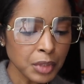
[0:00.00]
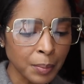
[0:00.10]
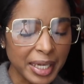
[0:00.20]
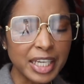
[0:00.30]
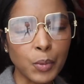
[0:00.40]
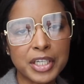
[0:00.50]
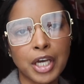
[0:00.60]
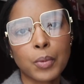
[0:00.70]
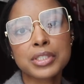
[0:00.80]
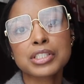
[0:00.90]
But anyway,
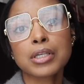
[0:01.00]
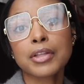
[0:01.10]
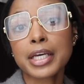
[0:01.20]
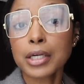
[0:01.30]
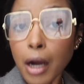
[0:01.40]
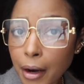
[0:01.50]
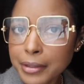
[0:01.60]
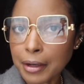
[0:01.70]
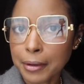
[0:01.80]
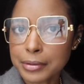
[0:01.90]
y'all would have saw that
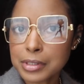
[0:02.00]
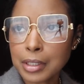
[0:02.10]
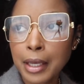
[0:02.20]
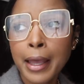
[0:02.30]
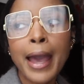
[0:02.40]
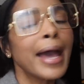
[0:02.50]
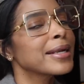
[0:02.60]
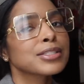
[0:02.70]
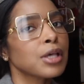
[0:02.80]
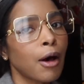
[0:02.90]
cargos had
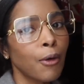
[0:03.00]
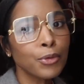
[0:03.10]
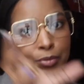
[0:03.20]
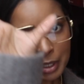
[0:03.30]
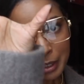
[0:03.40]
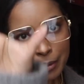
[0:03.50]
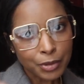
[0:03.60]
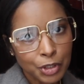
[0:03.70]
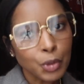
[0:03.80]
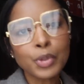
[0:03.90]
its own
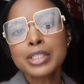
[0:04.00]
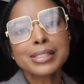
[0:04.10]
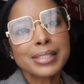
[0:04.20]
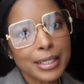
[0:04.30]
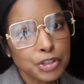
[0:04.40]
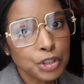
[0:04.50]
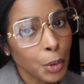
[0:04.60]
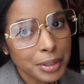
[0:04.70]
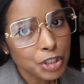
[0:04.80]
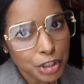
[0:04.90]
little section
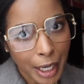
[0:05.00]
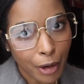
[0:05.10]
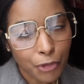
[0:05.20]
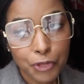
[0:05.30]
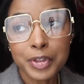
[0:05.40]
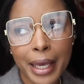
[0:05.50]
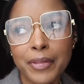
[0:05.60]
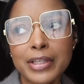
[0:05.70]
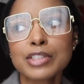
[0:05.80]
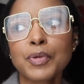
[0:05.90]
on a shelf. Yeah,
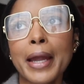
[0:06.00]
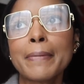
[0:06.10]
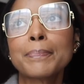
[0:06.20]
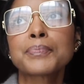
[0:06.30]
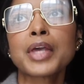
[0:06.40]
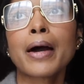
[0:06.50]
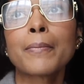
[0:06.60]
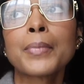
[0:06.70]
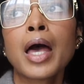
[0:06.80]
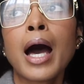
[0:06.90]
that's right. Yeah,
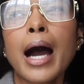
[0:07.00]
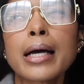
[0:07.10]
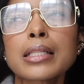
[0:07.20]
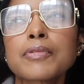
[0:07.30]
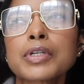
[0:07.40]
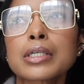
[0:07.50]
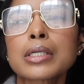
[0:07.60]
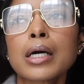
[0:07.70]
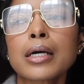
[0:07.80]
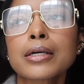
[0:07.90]
I love a good
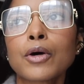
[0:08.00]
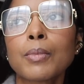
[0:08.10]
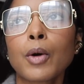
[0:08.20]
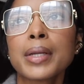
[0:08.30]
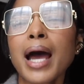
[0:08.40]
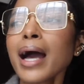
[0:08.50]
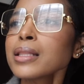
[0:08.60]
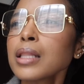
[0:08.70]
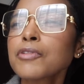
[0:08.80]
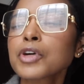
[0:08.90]
cargo moment.
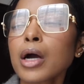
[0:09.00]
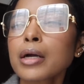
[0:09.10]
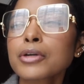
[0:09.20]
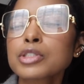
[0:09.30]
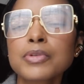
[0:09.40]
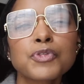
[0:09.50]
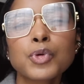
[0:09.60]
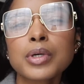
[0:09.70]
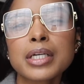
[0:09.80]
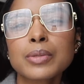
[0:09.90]
I love cargos
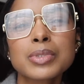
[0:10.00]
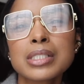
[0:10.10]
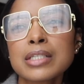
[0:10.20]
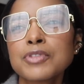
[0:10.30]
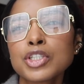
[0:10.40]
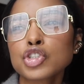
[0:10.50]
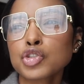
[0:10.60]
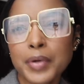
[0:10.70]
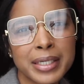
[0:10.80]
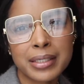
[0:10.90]
before it was even a
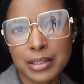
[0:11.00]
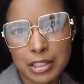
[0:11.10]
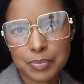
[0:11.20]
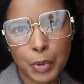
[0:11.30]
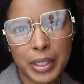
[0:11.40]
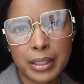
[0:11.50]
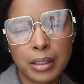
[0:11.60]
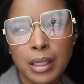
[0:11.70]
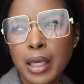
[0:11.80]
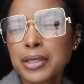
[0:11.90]
trend at this point.
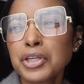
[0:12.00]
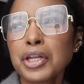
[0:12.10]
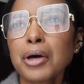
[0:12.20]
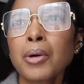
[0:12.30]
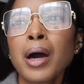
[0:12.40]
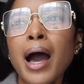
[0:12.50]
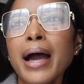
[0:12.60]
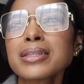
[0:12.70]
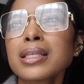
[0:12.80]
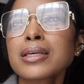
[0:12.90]
You know,
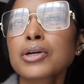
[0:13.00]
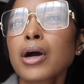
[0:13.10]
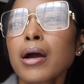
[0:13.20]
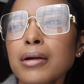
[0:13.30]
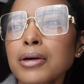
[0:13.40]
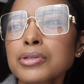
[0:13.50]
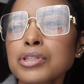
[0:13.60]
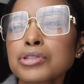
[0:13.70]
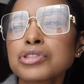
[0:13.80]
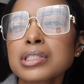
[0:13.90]
I think
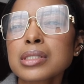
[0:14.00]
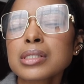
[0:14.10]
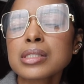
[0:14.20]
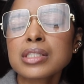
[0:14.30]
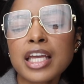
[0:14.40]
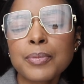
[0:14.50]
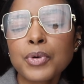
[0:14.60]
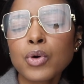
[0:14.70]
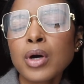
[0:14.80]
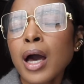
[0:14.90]
cargos are just a
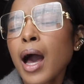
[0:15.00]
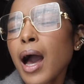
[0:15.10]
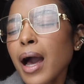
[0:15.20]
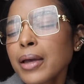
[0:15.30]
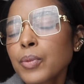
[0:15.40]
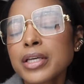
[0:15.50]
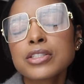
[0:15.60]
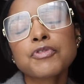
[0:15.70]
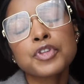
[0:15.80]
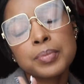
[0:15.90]
staple. High
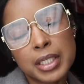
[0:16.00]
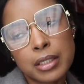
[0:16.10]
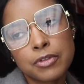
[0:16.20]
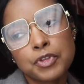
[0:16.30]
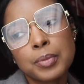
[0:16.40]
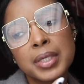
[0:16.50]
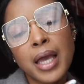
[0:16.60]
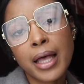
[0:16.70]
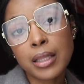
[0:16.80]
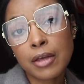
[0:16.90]
waist for me. For me,
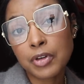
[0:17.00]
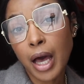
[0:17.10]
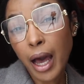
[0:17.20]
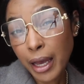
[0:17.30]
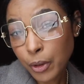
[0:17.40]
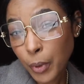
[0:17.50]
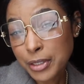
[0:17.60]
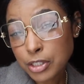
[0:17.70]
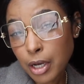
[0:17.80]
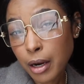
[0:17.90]
I love a high
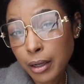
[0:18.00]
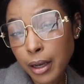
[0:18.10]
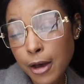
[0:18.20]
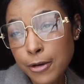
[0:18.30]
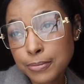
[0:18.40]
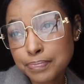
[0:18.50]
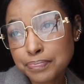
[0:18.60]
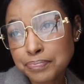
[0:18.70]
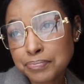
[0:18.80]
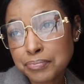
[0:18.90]
waist cargo.
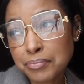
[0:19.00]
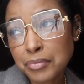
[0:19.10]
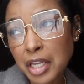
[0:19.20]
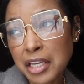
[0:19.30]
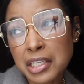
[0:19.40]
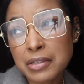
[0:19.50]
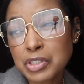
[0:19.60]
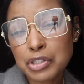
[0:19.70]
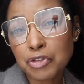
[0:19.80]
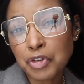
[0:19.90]
It gives
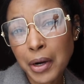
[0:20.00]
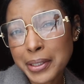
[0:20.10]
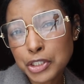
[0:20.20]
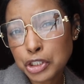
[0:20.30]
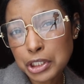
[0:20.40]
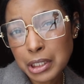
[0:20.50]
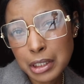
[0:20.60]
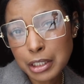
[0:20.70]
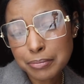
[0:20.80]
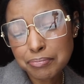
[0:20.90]
safari
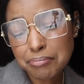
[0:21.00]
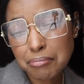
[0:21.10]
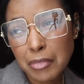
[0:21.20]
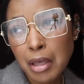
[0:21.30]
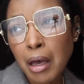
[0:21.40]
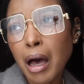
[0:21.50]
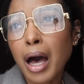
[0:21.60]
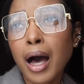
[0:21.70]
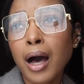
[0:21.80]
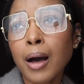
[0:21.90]
chic.
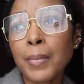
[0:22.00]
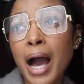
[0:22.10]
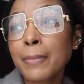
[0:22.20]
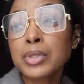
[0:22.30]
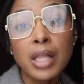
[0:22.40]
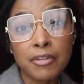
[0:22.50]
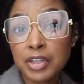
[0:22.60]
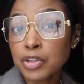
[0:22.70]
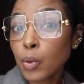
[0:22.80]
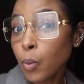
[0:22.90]
I'm
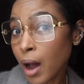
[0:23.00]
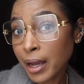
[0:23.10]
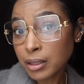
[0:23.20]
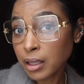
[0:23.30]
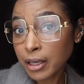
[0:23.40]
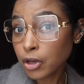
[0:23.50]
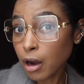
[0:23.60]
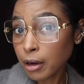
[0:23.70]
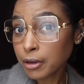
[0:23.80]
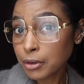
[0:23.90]
loving the wide leg
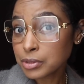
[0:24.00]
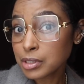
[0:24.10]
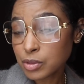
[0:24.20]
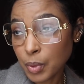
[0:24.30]
cargos as